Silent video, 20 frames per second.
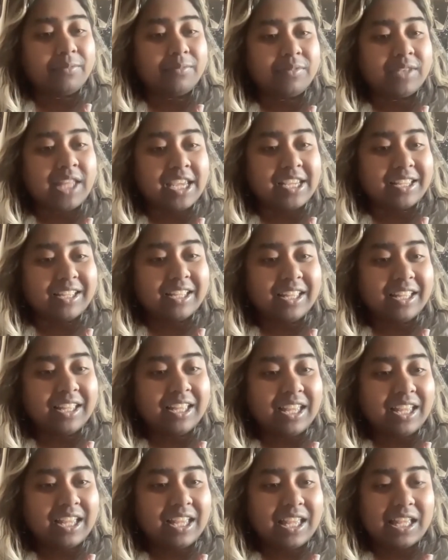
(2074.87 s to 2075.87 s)
like
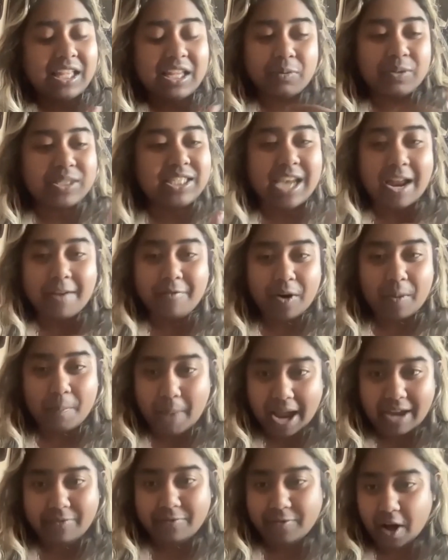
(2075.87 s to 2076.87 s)
it was never
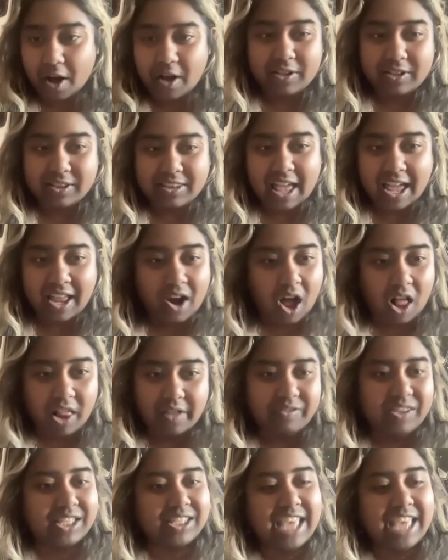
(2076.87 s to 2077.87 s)
my fault that all
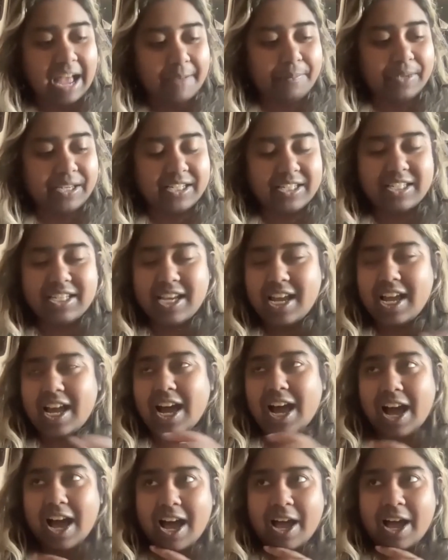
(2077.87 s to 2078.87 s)
of this
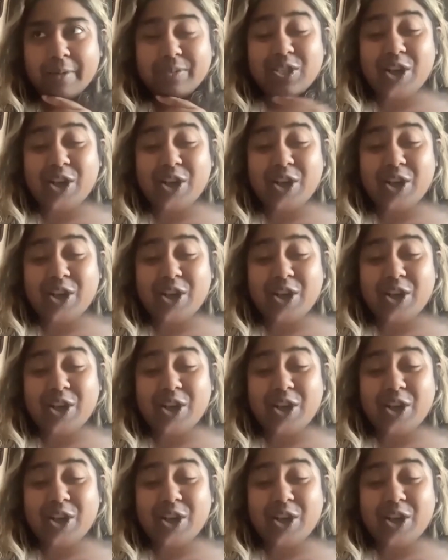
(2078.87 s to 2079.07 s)
happened.